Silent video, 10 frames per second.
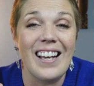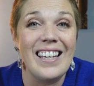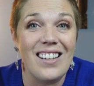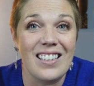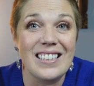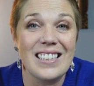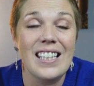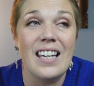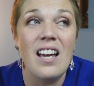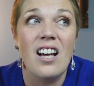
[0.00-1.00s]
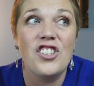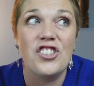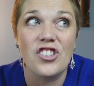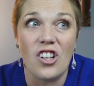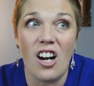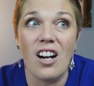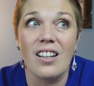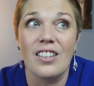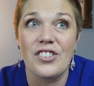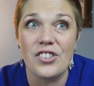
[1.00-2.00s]
And honestly,
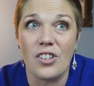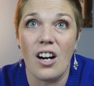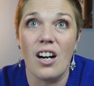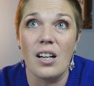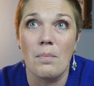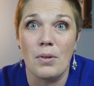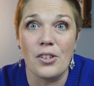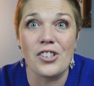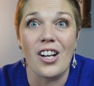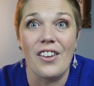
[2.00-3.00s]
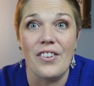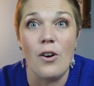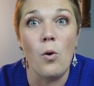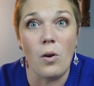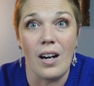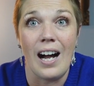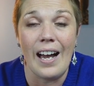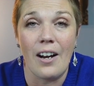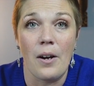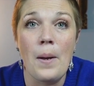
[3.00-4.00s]
strong push on the or
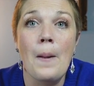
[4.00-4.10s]
higher.